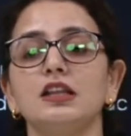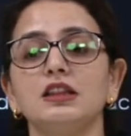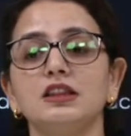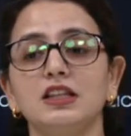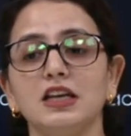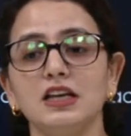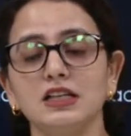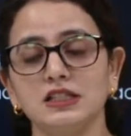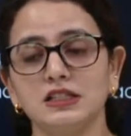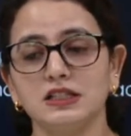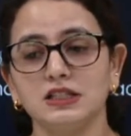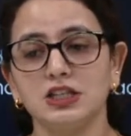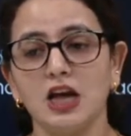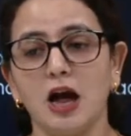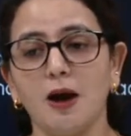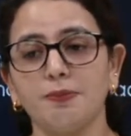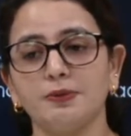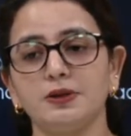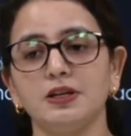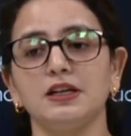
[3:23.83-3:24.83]
this
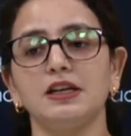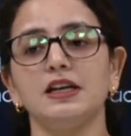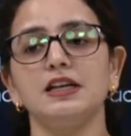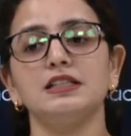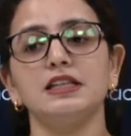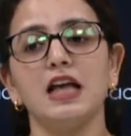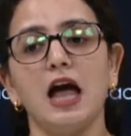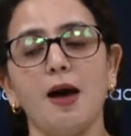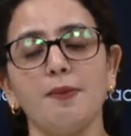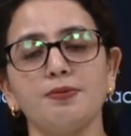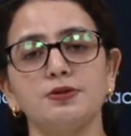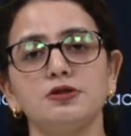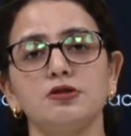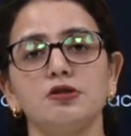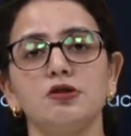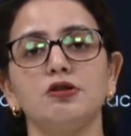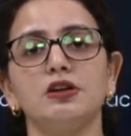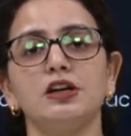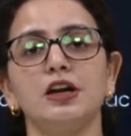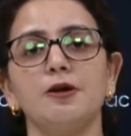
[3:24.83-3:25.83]
chapter is
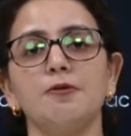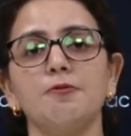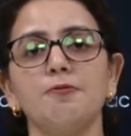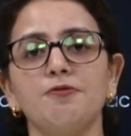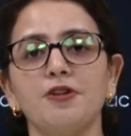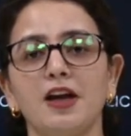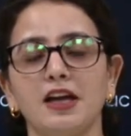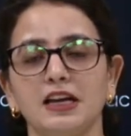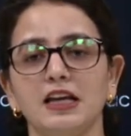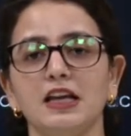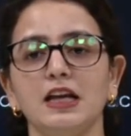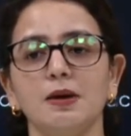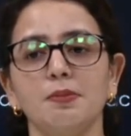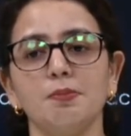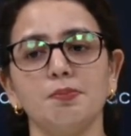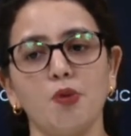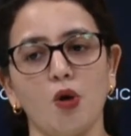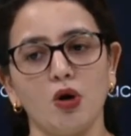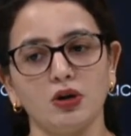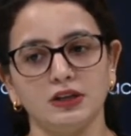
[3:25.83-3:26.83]
absolutely very
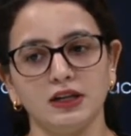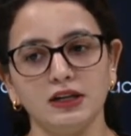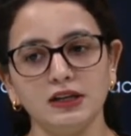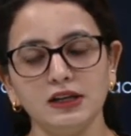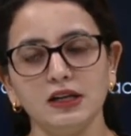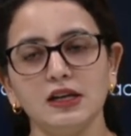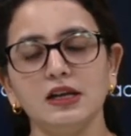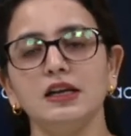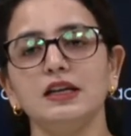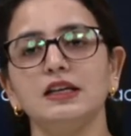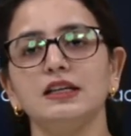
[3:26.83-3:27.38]
important.